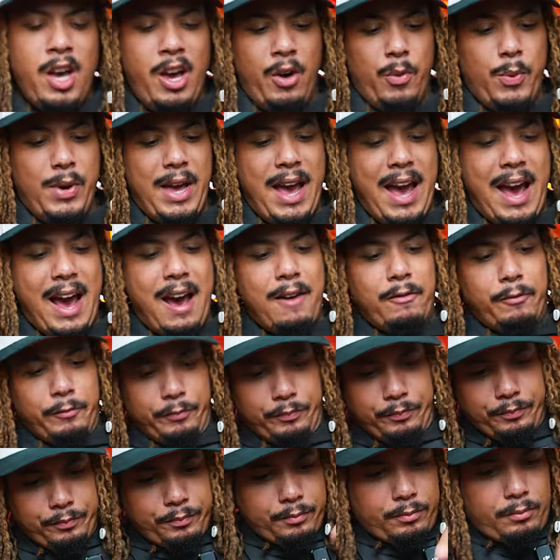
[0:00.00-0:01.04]
We have
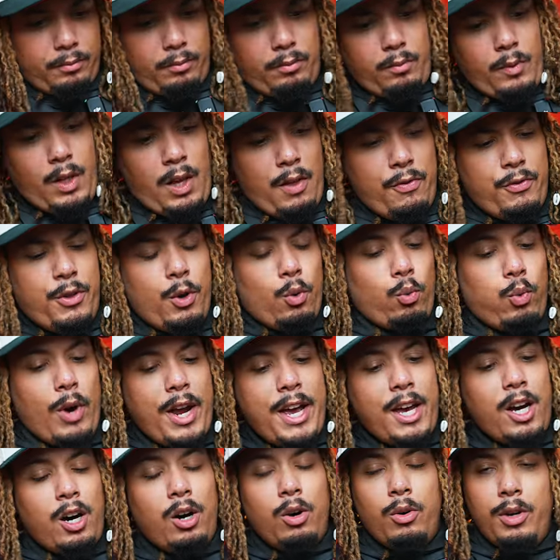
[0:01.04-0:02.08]
the
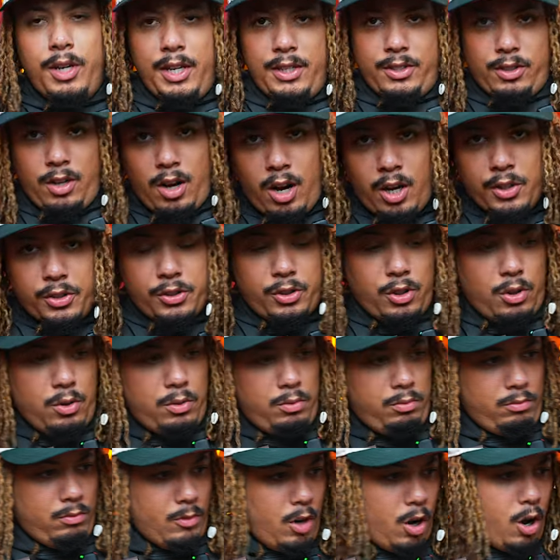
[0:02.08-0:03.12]
rail is
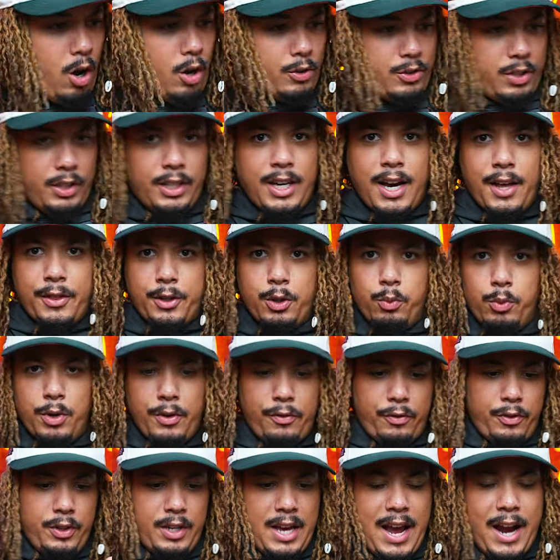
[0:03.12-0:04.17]
also all together
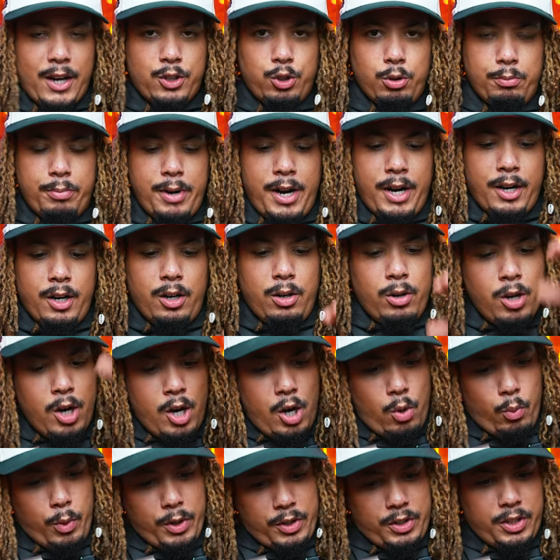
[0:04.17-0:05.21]
with the actual barrel,
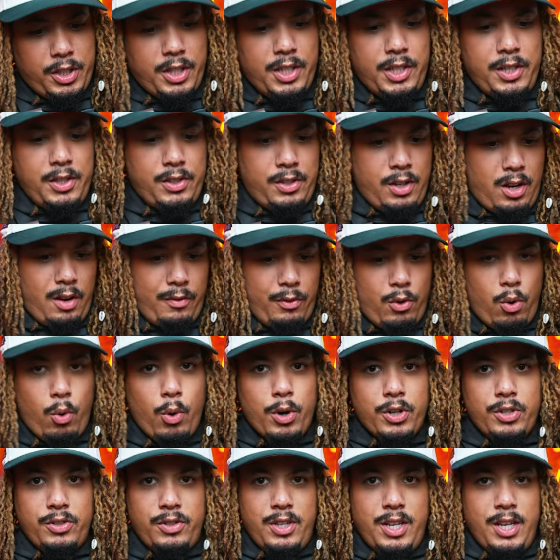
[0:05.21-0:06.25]
which is, of
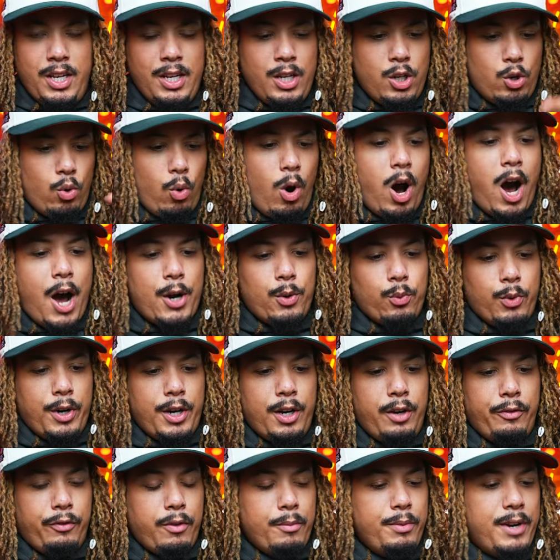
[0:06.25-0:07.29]
course, the quad
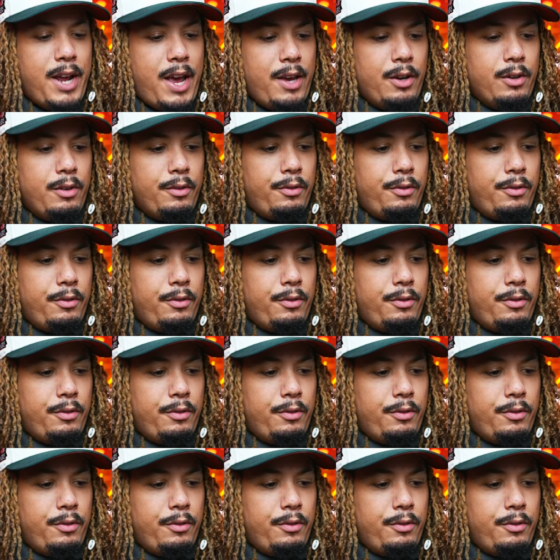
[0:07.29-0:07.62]
rail from Daniel